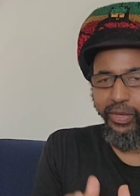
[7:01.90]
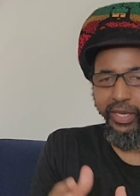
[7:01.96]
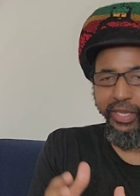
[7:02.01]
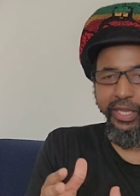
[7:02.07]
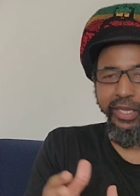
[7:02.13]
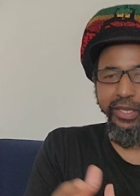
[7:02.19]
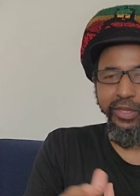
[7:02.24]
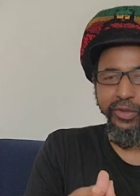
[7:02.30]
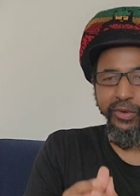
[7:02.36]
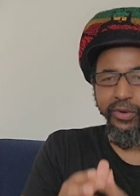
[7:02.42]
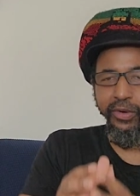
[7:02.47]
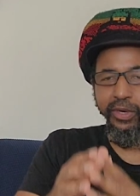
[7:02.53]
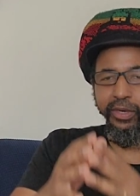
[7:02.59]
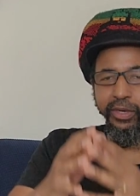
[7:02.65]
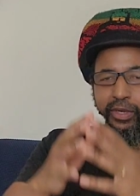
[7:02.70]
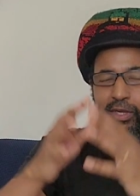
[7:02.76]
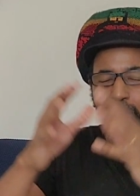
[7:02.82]
within
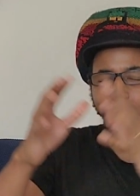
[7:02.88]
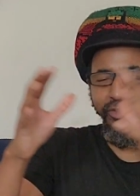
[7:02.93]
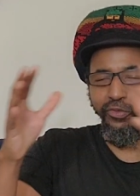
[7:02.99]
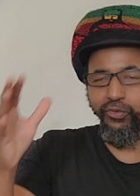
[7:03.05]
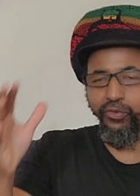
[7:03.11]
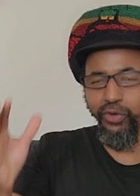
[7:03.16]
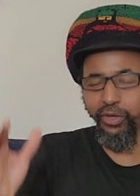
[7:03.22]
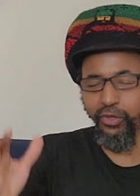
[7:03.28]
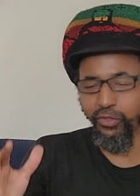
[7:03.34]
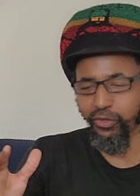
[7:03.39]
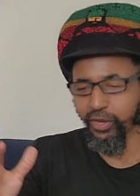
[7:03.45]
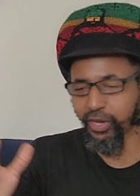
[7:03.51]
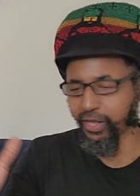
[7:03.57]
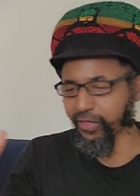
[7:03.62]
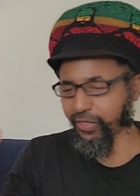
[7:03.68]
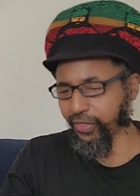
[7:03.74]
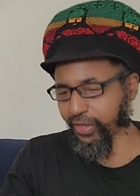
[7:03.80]
your structure,
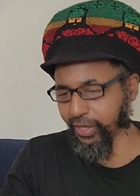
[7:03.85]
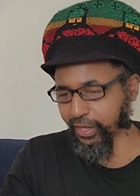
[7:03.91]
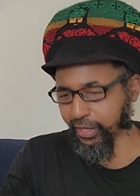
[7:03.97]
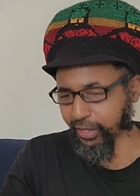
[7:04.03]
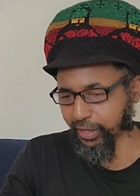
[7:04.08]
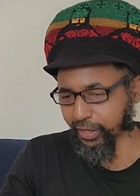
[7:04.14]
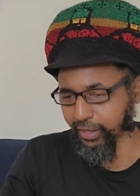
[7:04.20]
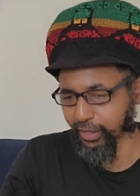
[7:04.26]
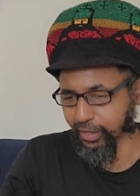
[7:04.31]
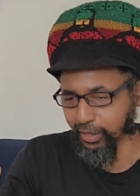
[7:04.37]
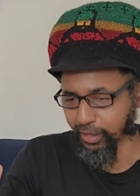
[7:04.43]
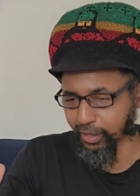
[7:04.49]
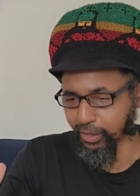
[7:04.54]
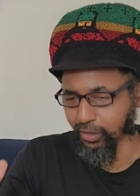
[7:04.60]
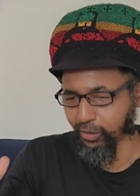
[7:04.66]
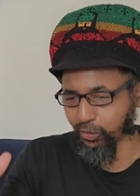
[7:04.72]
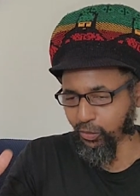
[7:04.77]
and I think
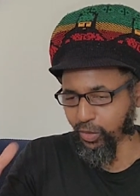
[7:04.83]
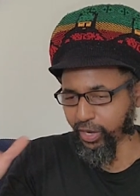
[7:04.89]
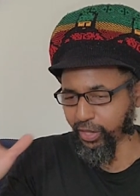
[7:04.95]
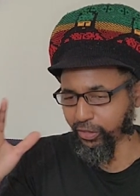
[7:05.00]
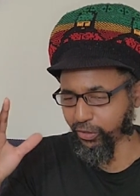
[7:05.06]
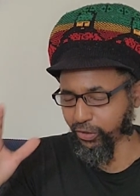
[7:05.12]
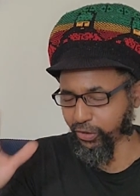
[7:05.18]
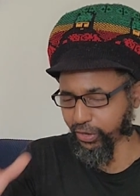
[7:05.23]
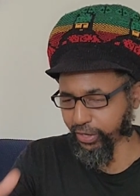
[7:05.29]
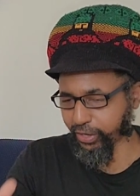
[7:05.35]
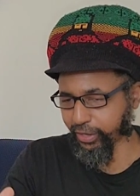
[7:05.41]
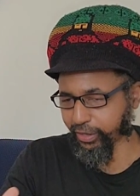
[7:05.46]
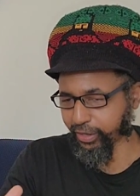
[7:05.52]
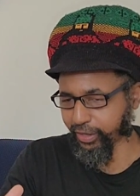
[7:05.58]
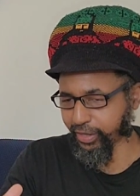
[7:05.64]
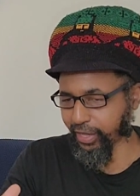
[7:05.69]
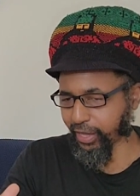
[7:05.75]
what has hurt
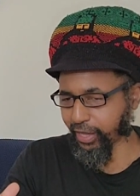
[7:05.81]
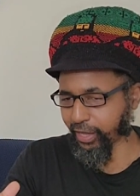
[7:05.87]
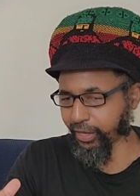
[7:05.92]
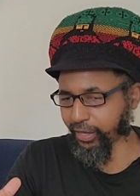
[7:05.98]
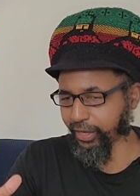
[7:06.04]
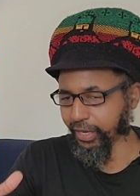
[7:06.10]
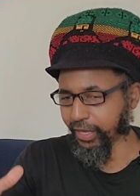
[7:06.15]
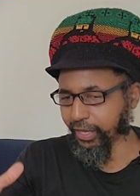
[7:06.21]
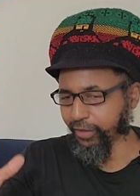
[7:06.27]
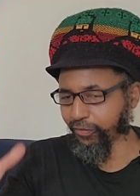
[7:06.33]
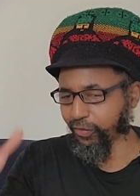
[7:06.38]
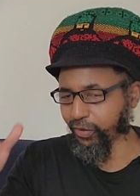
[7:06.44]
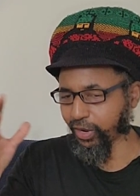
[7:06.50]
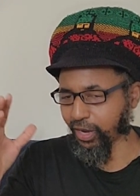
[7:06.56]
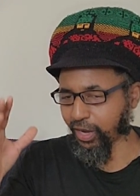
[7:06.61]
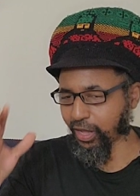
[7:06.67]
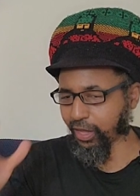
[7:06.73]
us is that
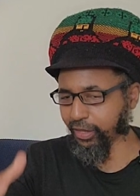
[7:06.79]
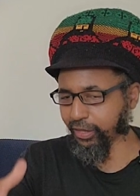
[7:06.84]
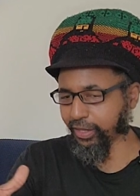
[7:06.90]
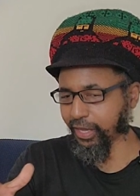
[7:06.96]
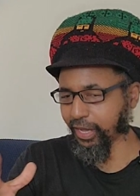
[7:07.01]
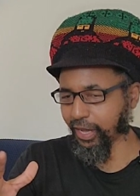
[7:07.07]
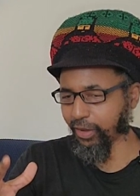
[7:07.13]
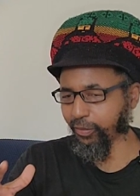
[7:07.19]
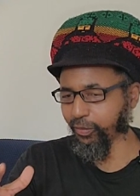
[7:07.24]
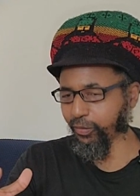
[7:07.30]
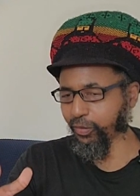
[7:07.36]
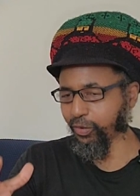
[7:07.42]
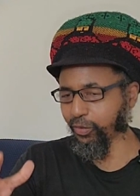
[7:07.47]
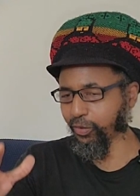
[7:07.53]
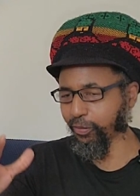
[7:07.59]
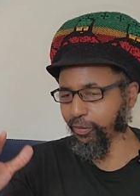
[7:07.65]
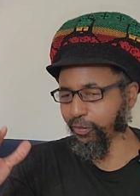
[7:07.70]
for a long time
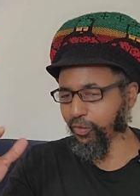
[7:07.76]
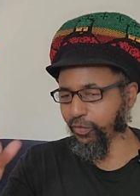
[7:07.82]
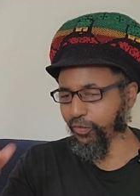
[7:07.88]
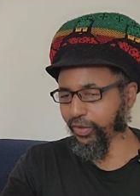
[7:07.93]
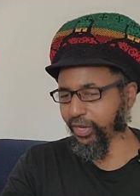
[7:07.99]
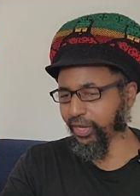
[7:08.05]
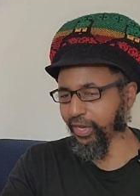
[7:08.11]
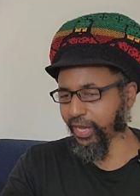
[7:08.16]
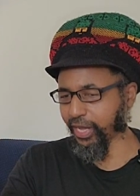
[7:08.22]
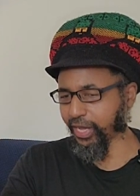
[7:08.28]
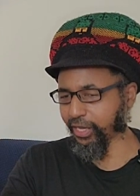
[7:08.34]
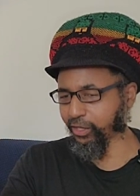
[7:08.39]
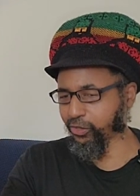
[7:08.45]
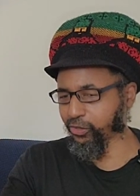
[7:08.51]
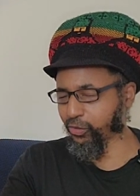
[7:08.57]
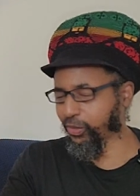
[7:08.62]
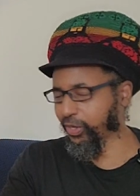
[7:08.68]
we were moving
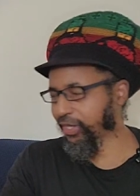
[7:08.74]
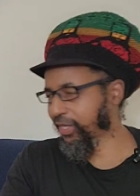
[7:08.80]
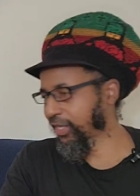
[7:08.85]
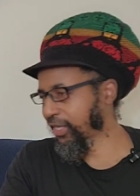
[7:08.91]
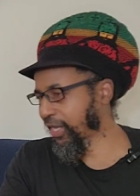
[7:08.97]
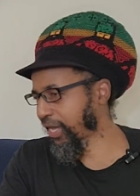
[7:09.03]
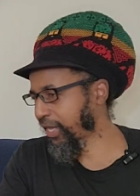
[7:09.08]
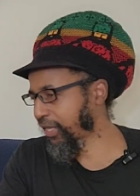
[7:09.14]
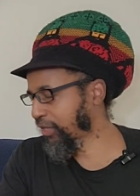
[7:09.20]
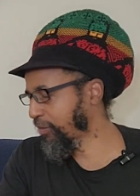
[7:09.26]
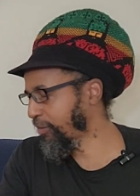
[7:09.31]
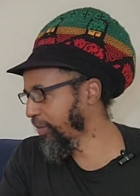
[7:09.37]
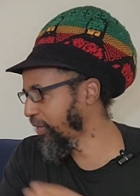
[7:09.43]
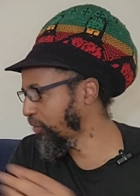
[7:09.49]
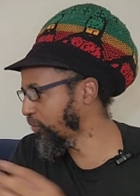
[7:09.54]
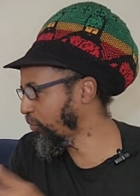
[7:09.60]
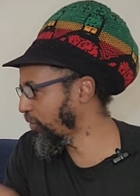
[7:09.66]
like unity had to
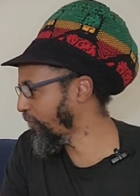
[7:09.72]
mean